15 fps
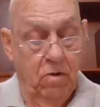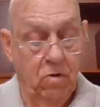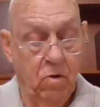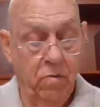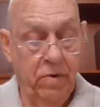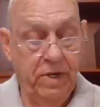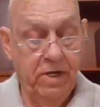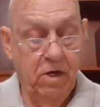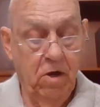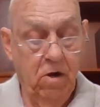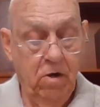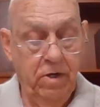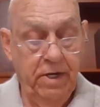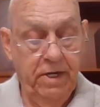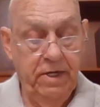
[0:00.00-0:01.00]
nor
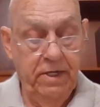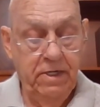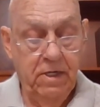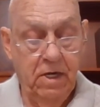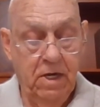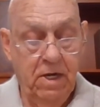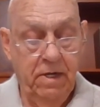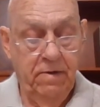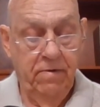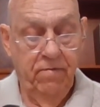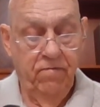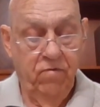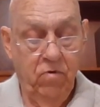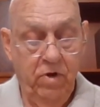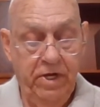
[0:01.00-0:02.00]
regard any god,
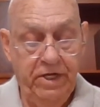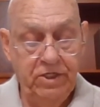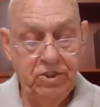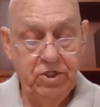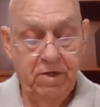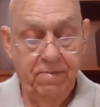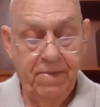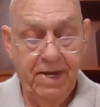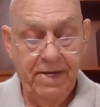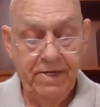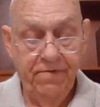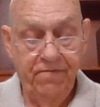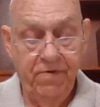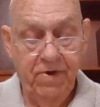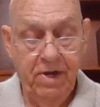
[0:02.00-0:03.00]
for he shall
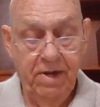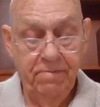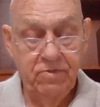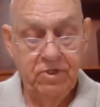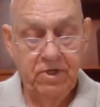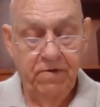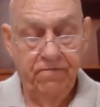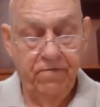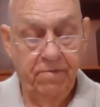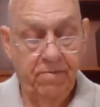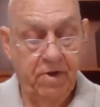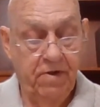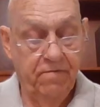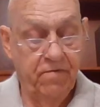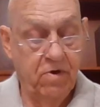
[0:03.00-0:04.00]
magnify himself
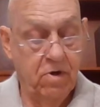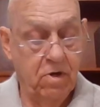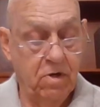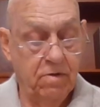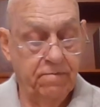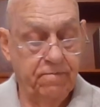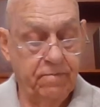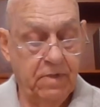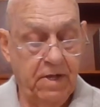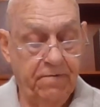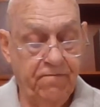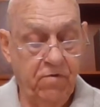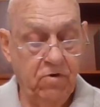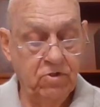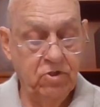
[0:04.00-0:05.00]
above all.
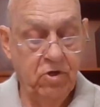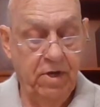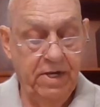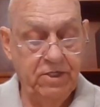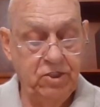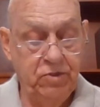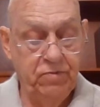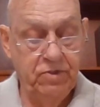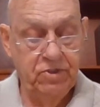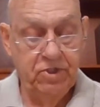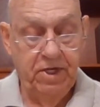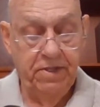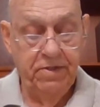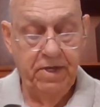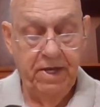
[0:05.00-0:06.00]
At first glance you would
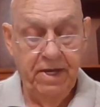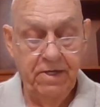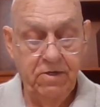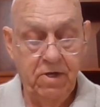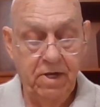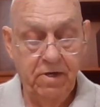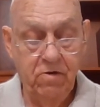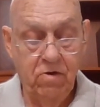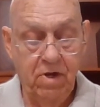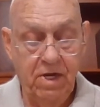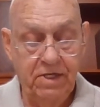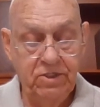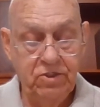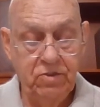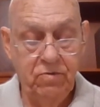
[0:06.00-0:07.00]
say the
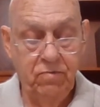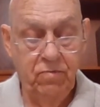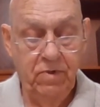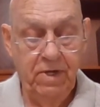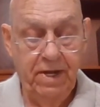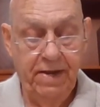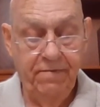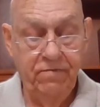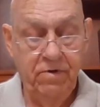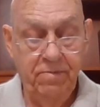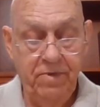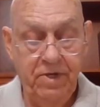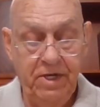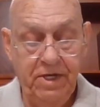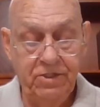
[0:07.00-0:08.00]
Antichrist would have to
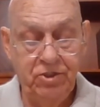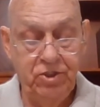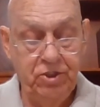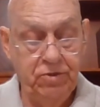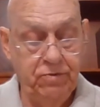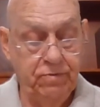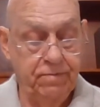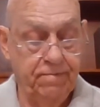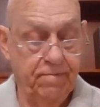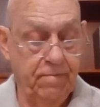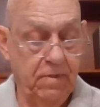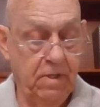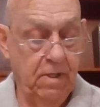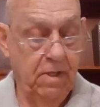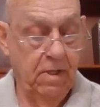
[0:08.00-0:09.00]
be a Jew.
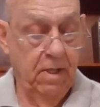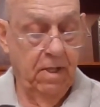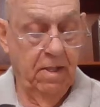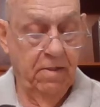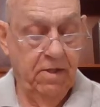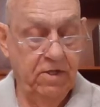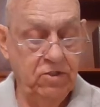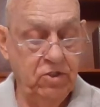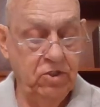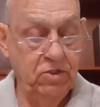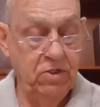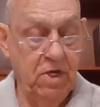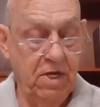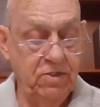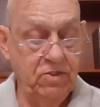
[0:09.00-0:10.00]
This is
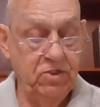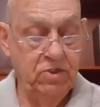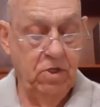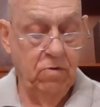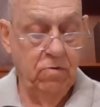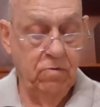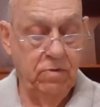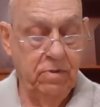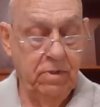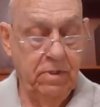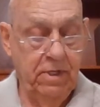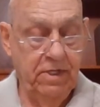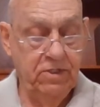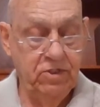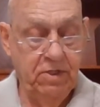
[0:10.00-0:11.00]
not so.
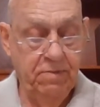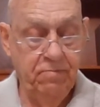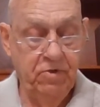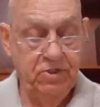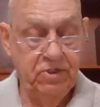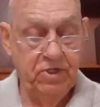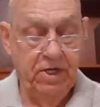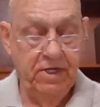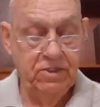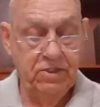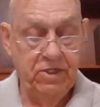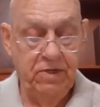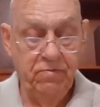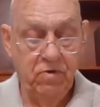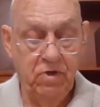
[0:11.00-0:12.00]
It simply
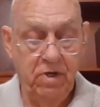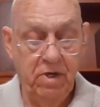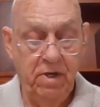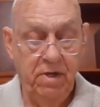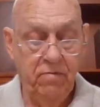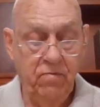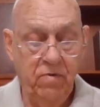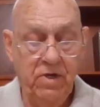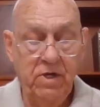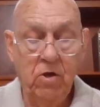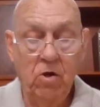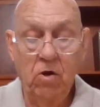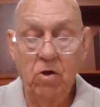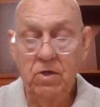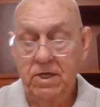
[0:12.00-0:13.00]
says he will not
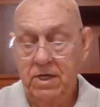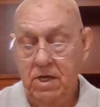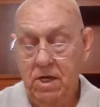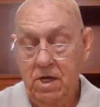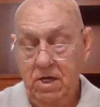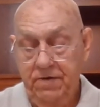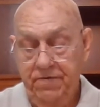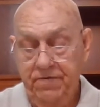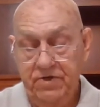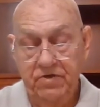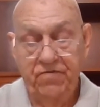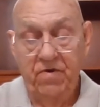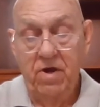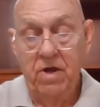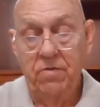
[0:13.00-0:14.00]
regard the God of his
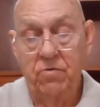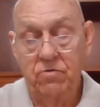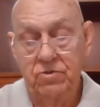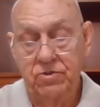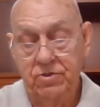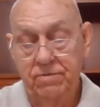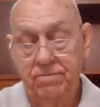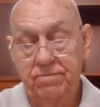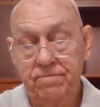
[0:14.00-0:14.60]
fathers.